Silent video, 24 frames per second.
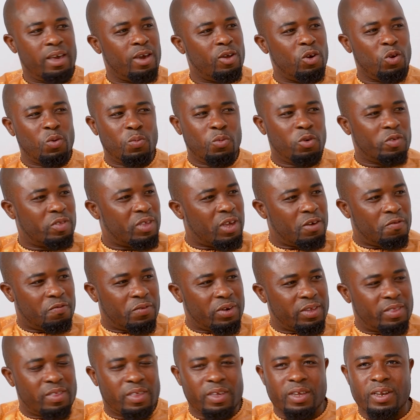and almost
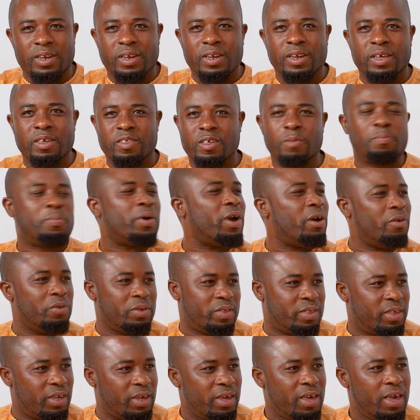everything is a
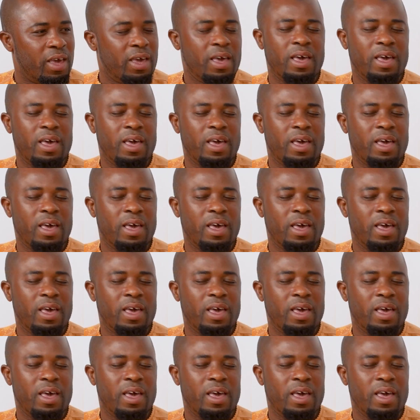priority.